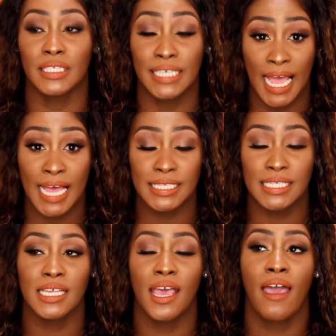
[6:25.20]

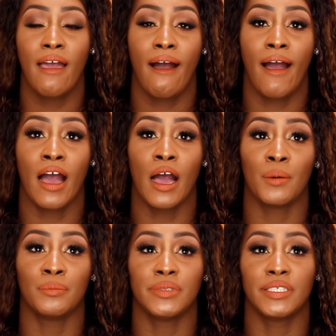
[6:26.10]
Yes.
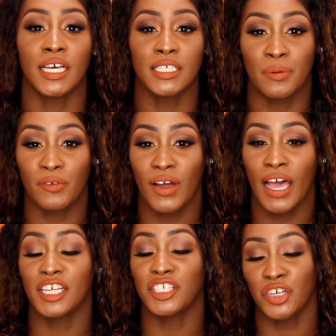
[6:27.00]
Um, does it
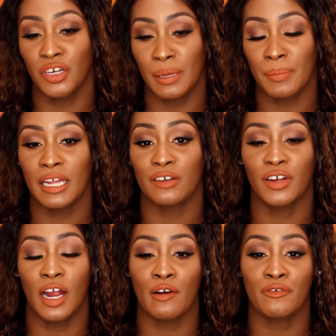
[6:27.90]
provide a certain amount of
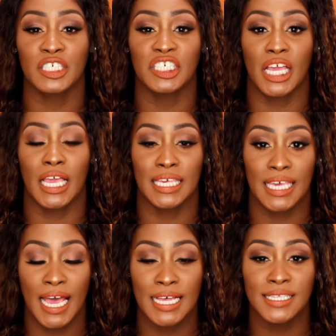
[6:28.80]
coverage?
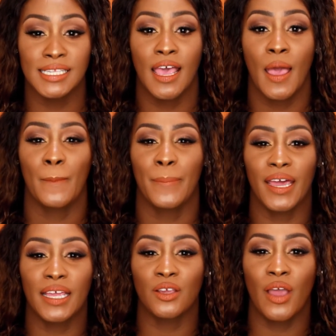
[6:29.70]
Yes
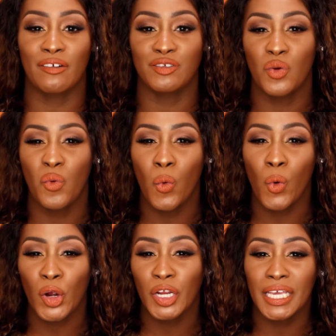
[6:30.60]
but you have to
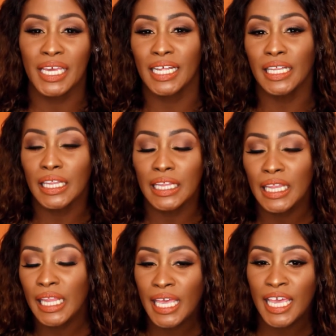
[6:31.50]
work it a
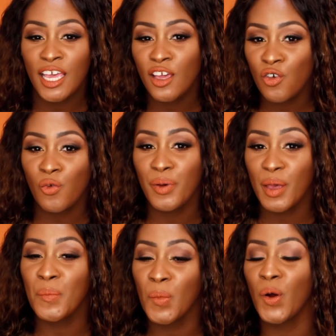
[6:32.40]
little
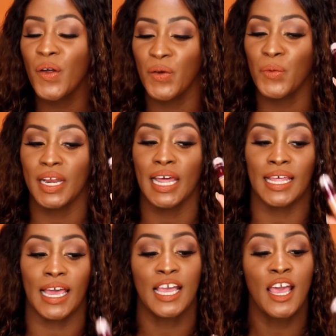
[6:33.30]
bit more than what I
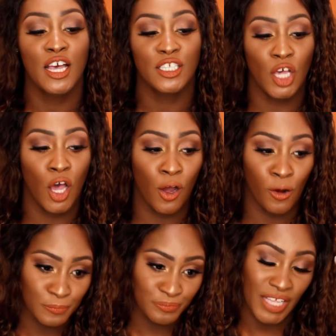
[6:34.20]
like.
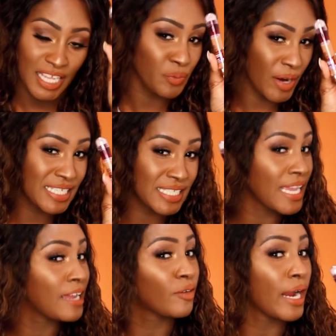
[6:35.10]
So that's where I
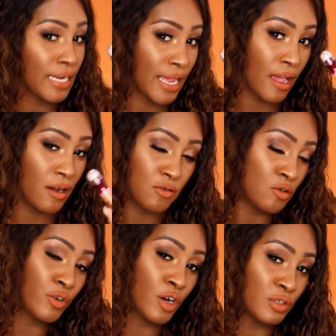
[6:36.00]
stand right now.
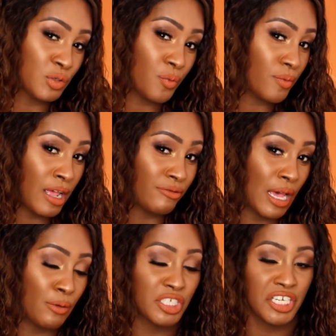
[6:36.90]
Who knows if
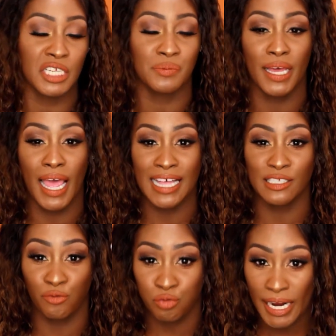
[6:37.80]
that will change, but
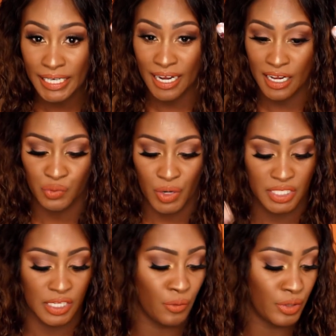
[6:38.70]
as of right now, that's where I
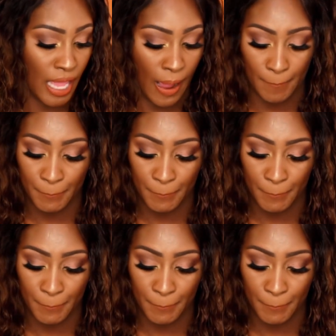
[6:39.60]
stand with that.